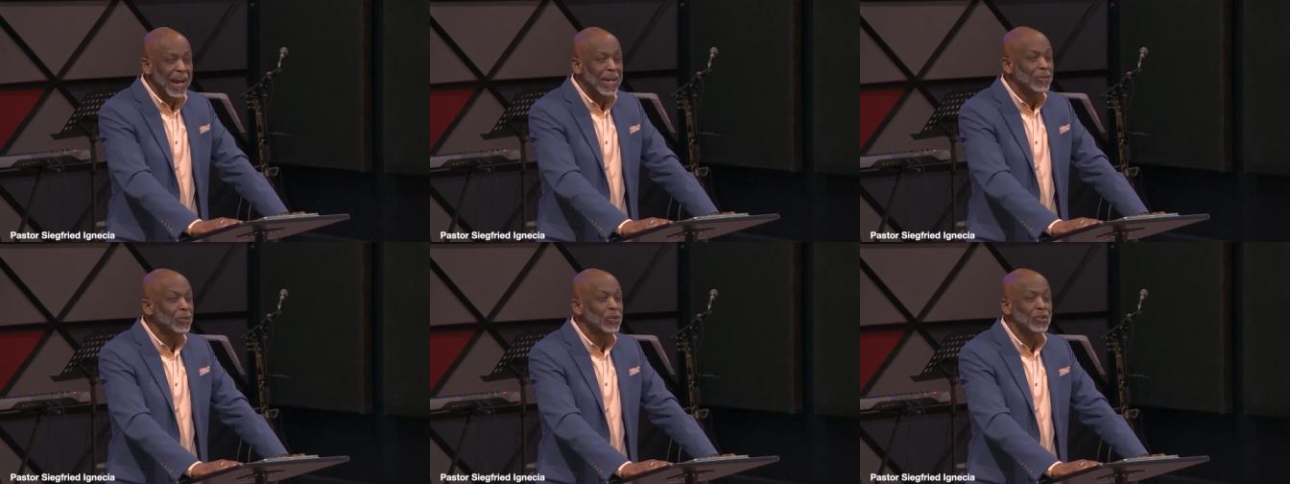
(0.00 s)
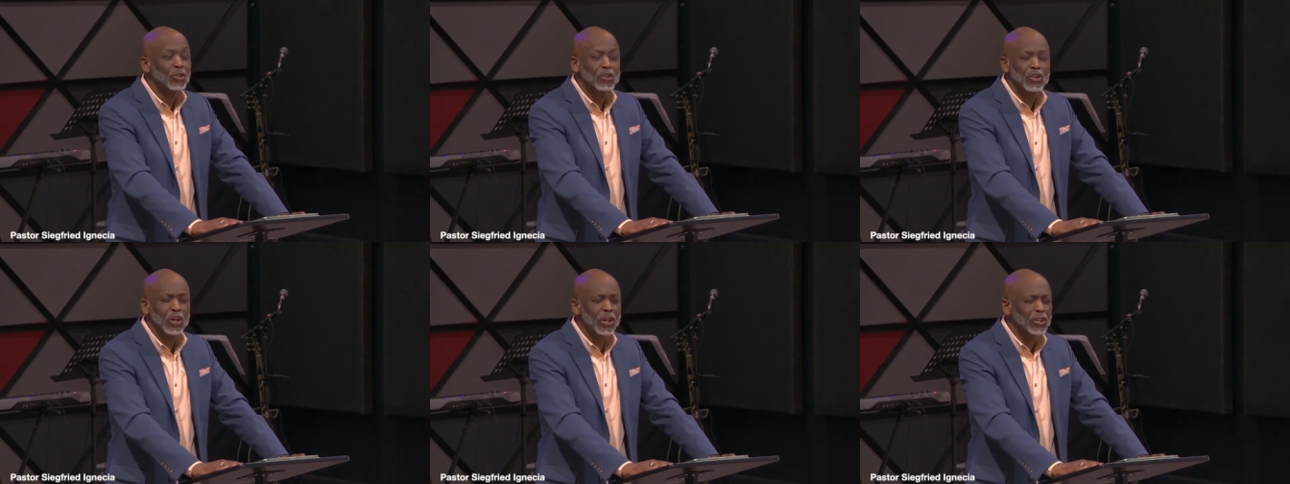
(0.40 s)
And do you
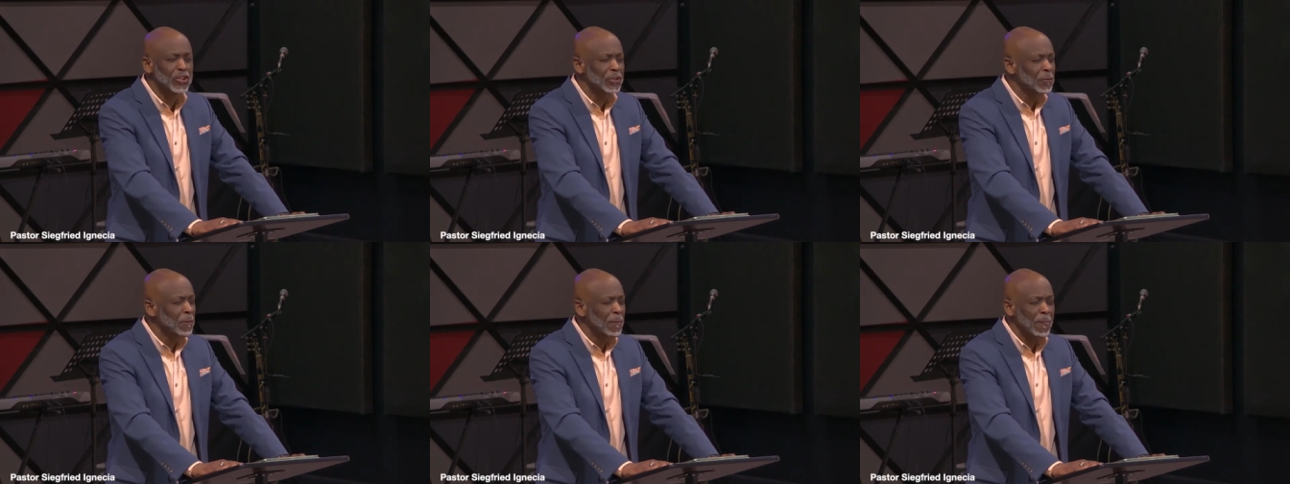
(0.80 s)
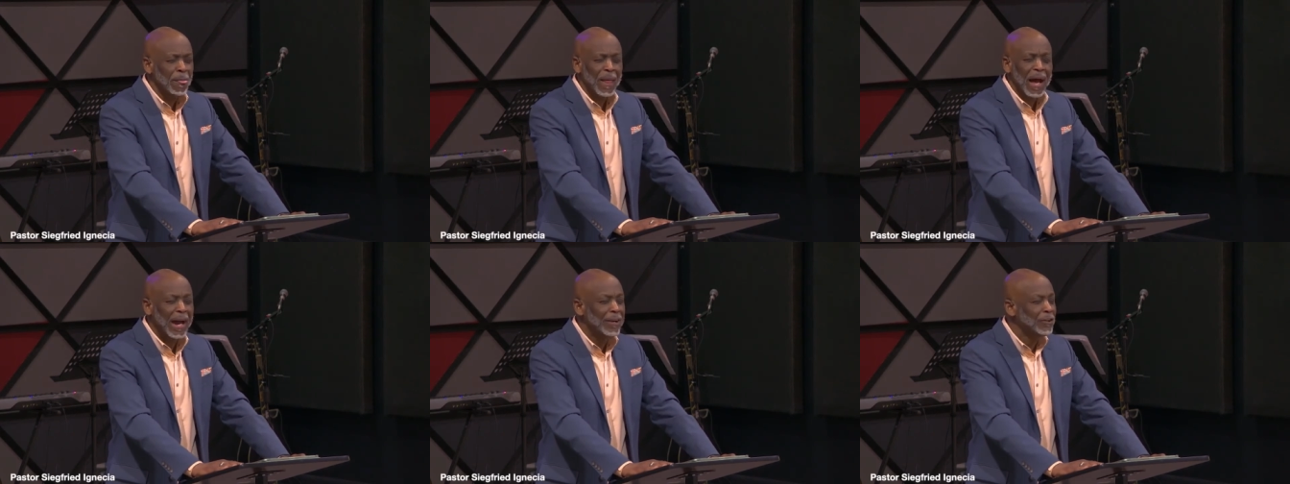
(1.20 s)
know, church?
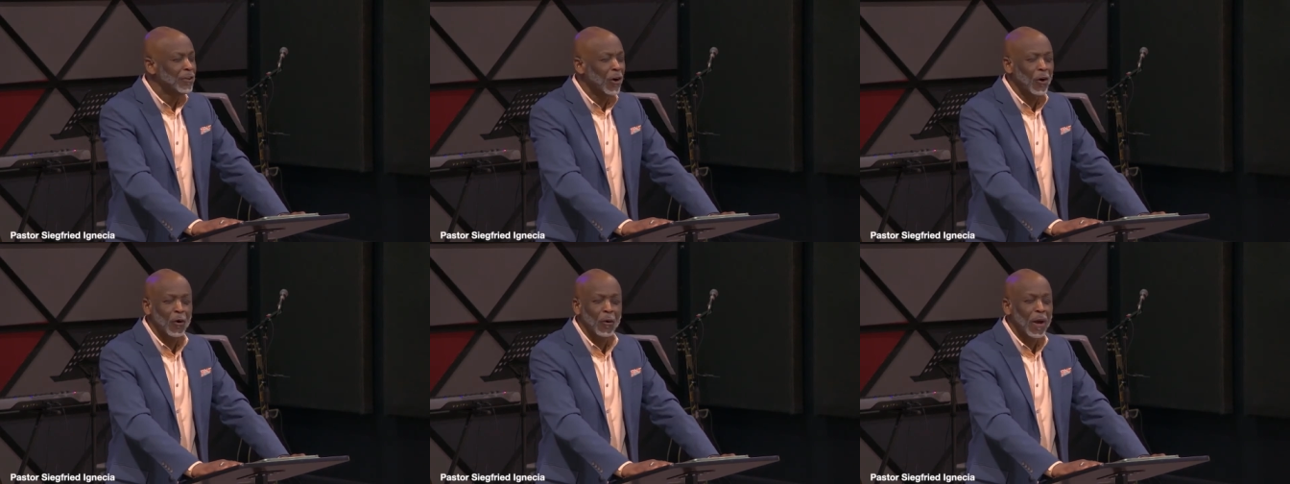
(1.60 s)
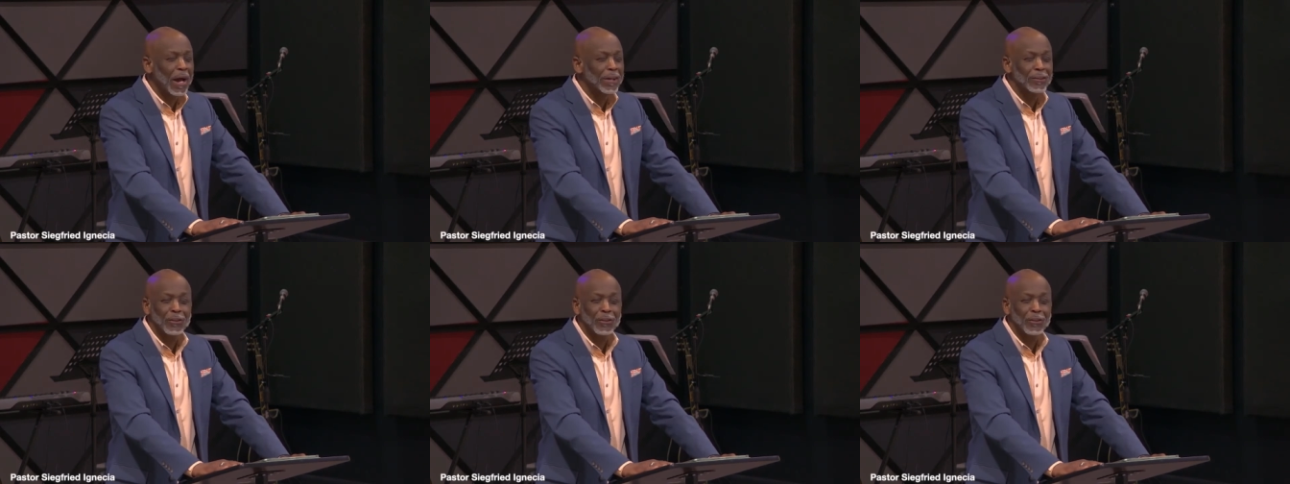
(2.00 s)
I know